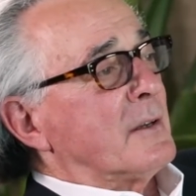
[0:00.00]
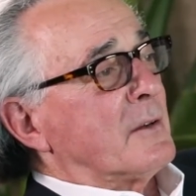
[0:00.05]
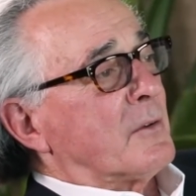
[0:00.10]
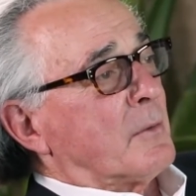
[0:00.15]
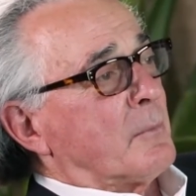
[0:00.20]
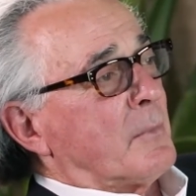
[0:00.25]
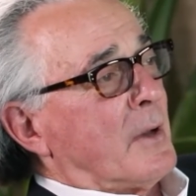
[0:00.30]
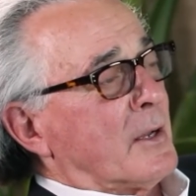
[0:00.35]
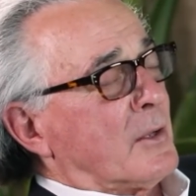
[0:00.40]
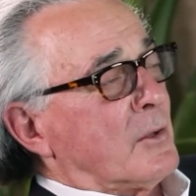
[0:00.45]

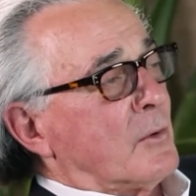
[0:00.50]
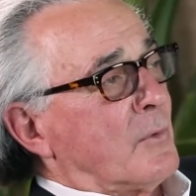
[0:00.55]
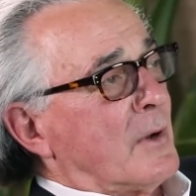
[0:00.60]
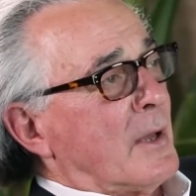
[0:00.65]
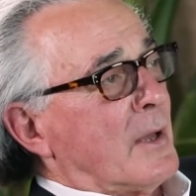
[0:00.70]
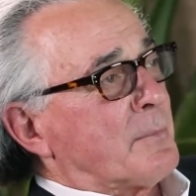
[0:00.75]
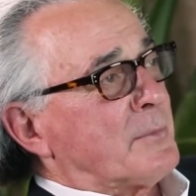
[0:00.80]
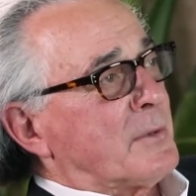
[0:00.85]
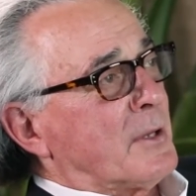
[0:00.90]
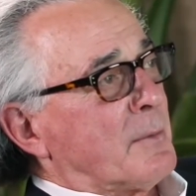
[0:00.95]
When Michael
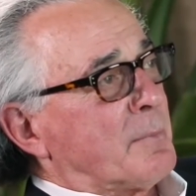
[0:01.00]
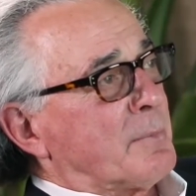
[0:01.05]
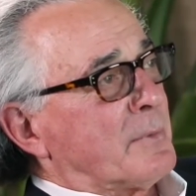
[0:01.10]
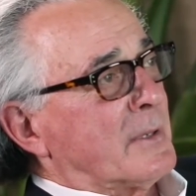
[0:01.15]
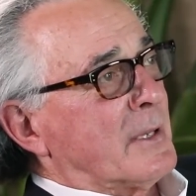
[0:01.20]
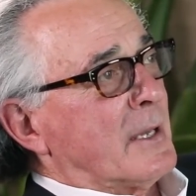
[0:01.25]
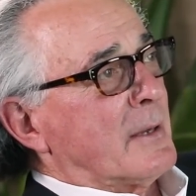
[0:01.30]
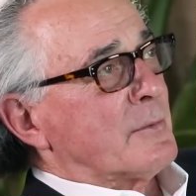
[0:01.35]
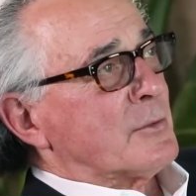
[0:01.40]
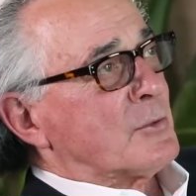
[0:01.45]
wrapped up
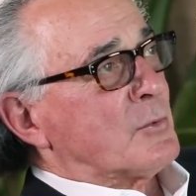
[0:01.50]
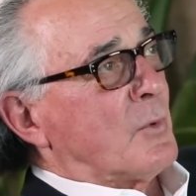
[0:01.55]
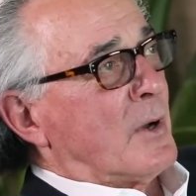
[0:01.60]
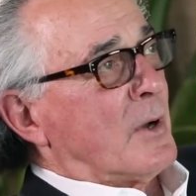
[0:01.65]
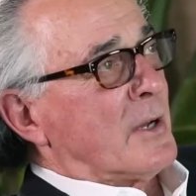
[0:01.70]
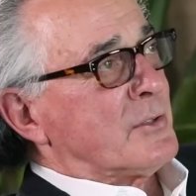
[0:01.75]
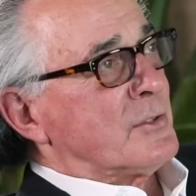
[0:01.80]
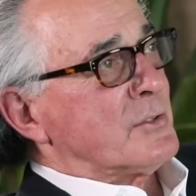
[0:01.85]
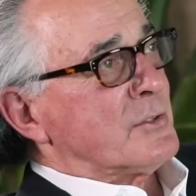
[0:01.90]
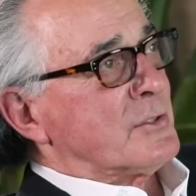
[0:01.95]
and gave us
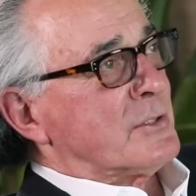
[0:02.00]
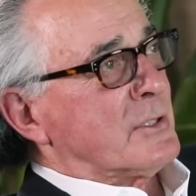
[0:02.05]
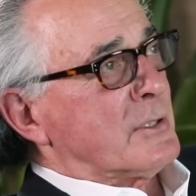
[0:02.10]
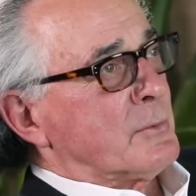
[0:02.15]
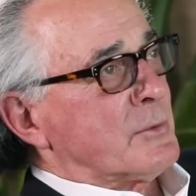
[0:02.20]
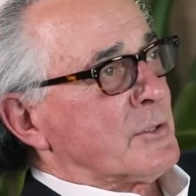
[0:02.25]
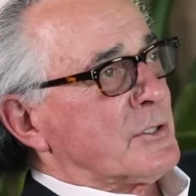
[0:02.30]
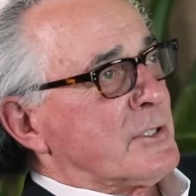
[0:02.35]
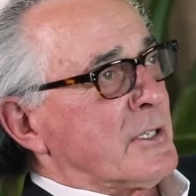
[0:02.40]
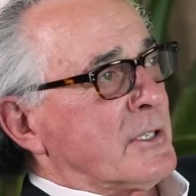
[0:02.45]
watches, there
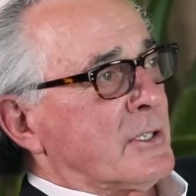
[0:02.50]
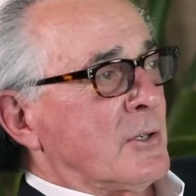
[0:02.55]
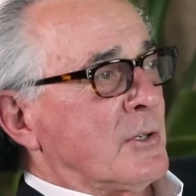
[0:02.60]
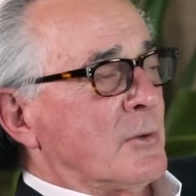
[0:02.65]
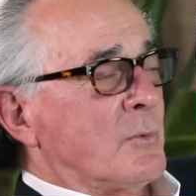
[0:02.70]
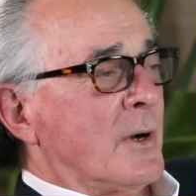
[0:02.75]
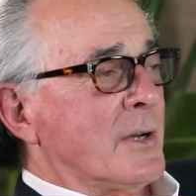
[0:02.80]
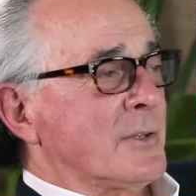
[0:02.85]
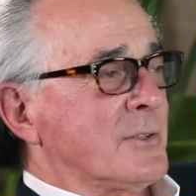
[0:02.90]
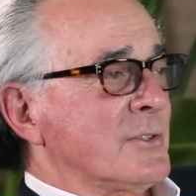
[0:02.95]
were Seiko
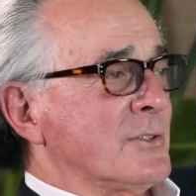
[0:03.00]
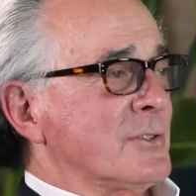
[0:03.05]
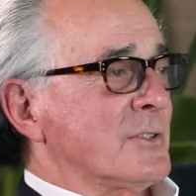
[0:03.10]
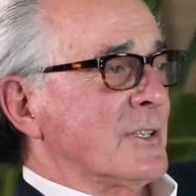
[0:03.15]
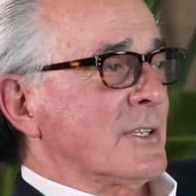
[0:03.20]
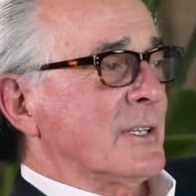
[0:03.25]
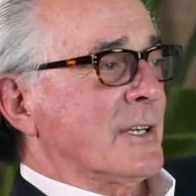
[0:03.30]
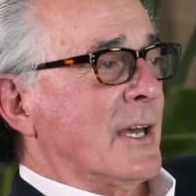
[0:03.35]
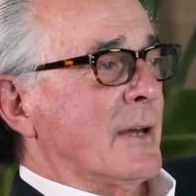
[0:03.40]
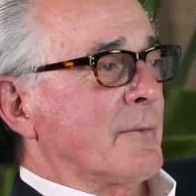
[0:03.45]
watches
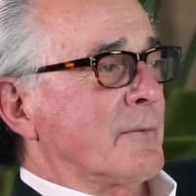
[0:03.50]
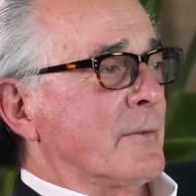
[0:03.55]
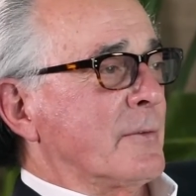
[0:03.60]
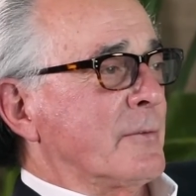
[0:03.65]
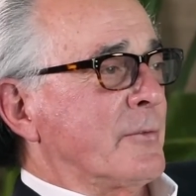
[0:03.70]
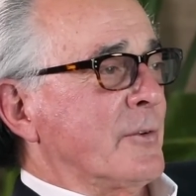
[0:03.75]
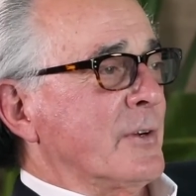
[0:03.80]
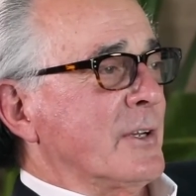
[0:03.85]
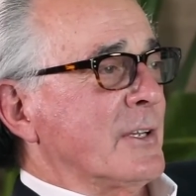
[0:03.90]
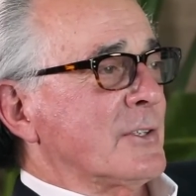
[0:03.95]
that he got for
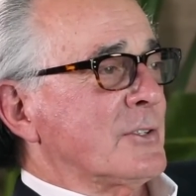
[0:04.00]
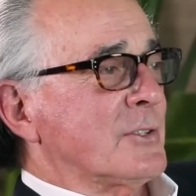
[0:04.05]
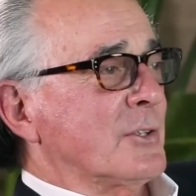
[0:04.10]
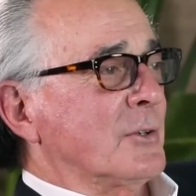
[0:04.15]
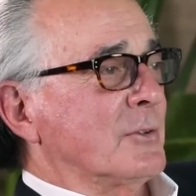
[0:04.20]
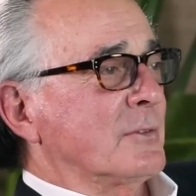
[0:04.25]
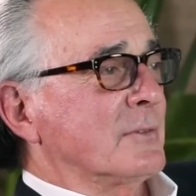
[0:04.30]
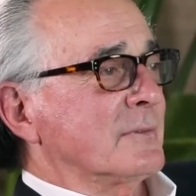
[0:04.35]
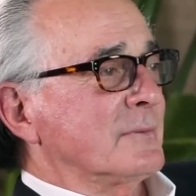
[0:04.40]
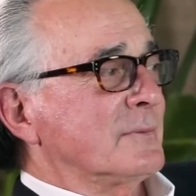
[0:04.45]
free.
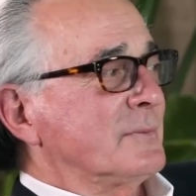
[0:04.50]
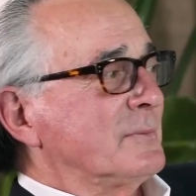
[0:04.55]
So,